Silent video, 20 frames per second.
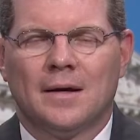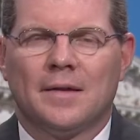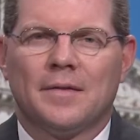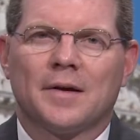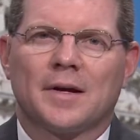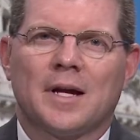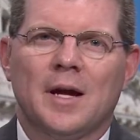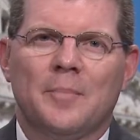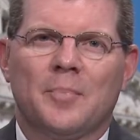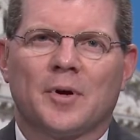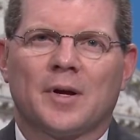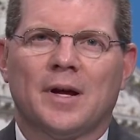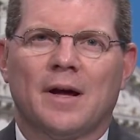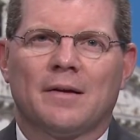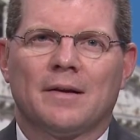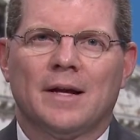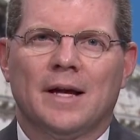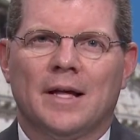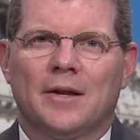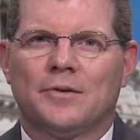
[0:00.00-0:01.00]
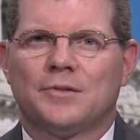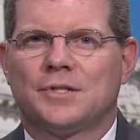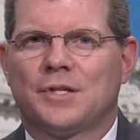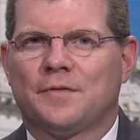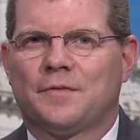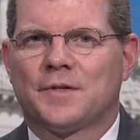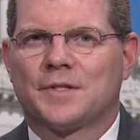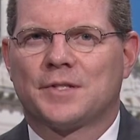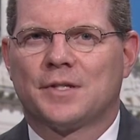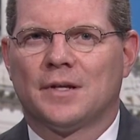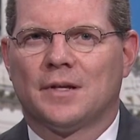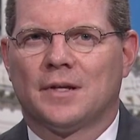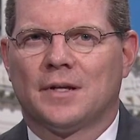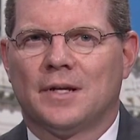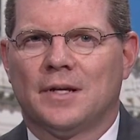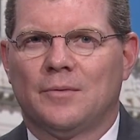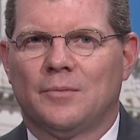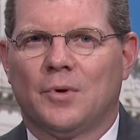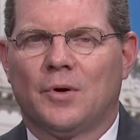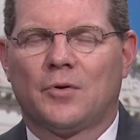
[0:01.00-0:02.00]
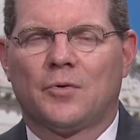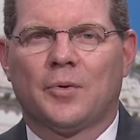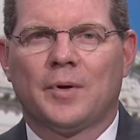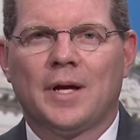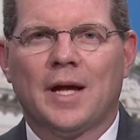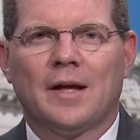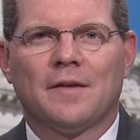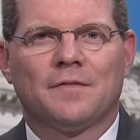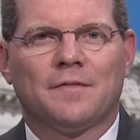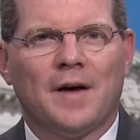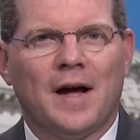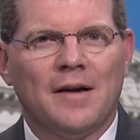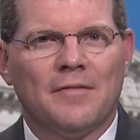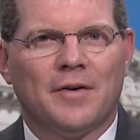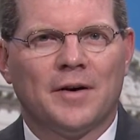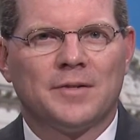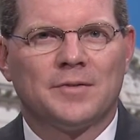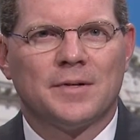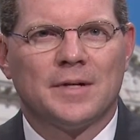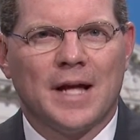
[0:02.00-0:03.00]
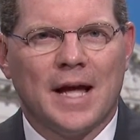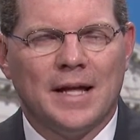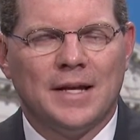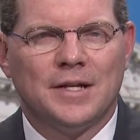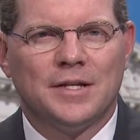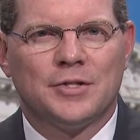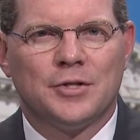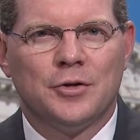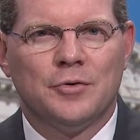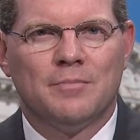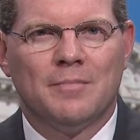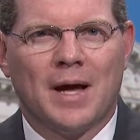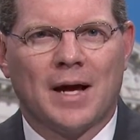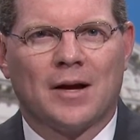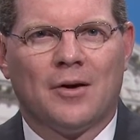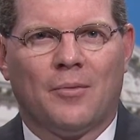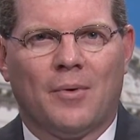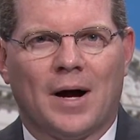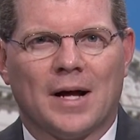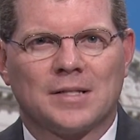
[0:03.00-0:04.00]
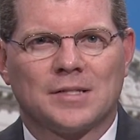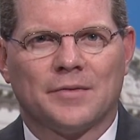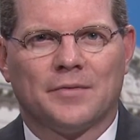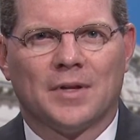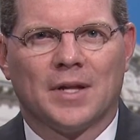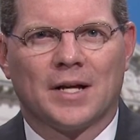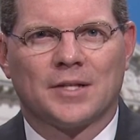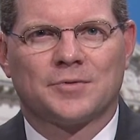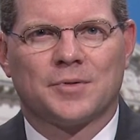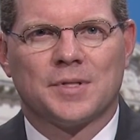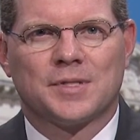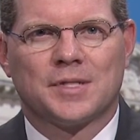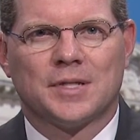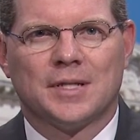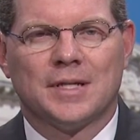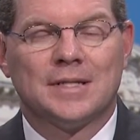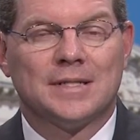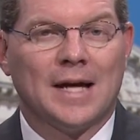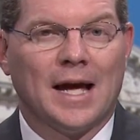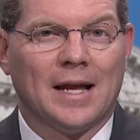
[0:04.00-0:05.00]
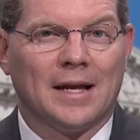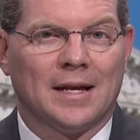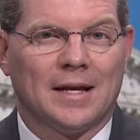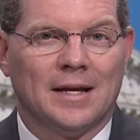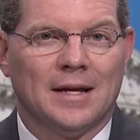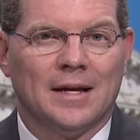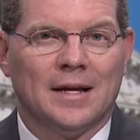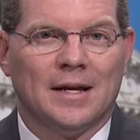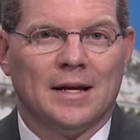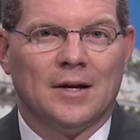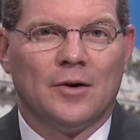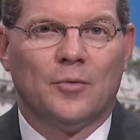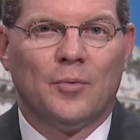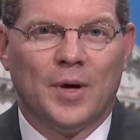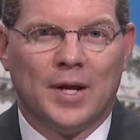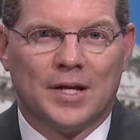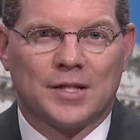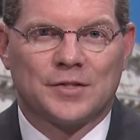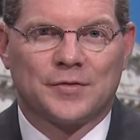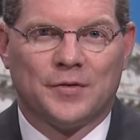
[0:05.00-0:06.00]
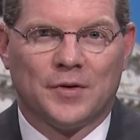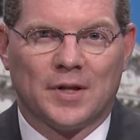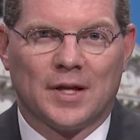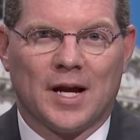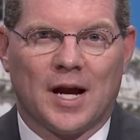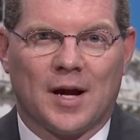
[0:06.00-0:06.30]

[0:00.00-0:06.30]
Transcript: The Kemper County Energy Facility will create 582 megawatts of electricity daily when it's fully